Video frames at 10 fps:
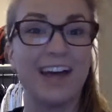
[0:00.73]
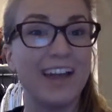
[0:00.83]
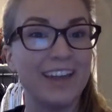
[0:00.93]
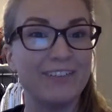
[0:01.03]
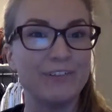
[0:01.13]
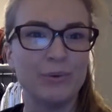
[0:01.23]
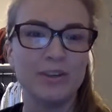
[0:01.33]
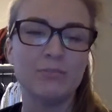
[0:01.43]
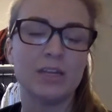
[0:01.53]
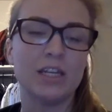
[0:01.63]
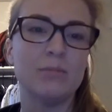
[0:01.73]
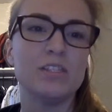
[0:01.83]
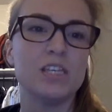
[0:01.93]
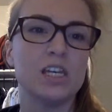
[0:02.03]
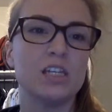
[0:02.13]
Hi everyone, my name
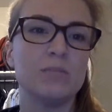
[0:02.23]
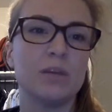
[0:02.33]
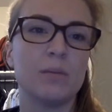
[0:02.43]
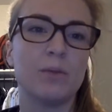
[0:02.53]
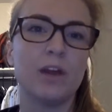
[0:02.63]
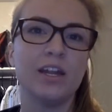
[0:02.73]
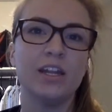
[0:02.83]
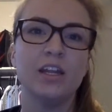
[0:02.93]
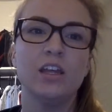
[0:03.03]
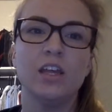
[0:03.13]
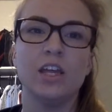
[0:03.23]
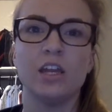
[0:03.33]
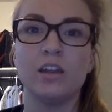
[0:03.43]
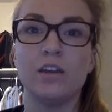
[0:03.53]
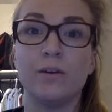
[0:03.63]
is Andy McBride,
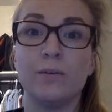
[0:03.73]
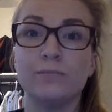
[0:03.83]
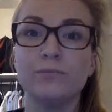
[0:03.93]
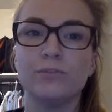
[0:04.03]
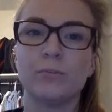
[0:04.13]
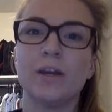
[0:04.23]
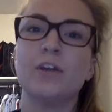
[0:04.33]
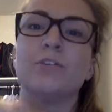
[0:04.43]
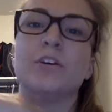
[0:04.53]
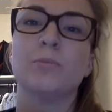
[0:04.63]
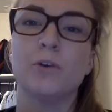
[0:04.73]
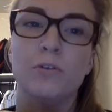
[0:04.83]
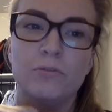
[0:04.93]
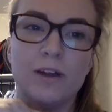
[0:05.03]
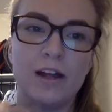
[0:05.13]
and for my career
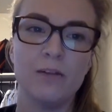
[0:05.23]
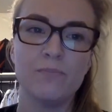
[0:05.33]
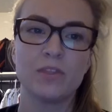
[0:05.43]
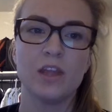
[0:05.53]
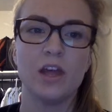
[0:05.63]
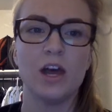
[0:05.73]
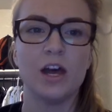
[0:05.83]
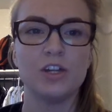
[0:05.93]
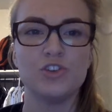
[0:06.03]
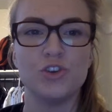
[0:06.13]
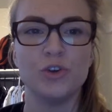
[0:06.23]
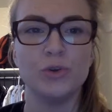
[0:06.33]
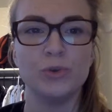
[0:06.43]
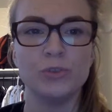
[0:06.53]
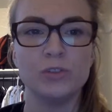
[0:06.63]
profile, I
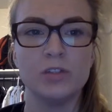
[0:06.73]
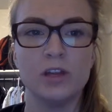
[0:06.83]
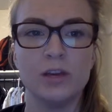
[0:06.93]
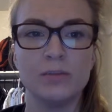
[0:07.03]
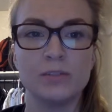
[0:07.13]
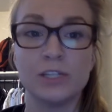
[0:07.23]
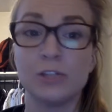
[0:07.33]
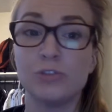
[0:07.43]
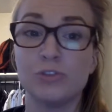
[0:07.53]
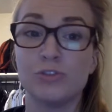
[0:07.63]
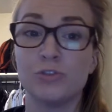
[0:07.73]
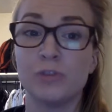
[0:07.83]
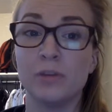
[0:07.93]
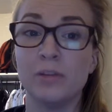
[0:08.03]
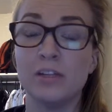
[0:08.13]
chose Psychosocial
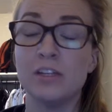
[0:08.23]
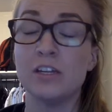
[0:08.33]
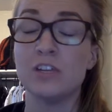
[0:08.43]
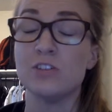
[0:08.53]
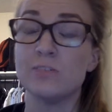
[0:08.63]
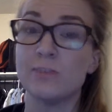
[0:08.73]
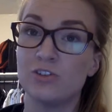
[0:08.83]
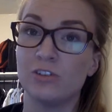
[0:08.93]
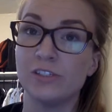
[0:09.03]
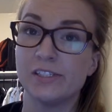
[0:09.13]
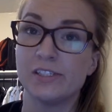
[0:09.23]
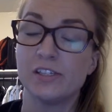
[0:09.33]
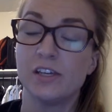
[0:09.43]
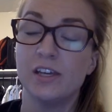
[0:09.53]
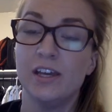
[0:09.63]
Rehabilitation
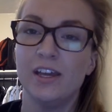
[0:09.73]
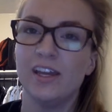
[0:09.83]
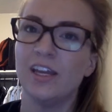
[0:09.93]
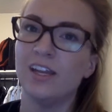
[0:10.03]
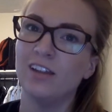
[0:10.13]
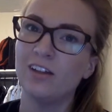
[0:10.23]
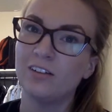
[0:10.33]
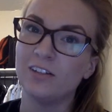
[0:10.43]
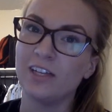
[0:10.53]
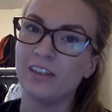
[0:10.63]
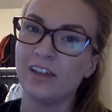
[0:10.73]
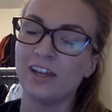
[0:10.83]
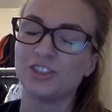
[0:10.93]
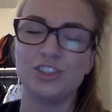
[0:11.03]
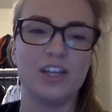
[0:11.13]
Specialist, and luckily they
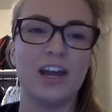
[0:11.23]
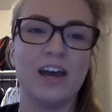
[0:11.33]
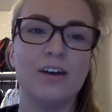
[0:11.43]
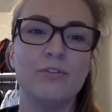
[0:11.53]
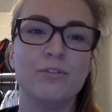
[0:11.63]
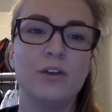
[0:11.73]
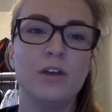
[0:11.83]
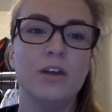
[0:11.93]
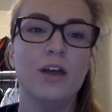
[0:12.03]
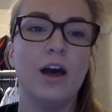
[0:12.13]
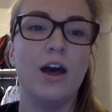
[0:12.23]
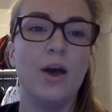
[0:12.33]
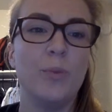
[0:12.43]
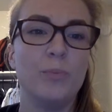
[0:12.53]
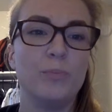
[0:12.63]
actually have
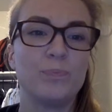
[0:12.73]
um,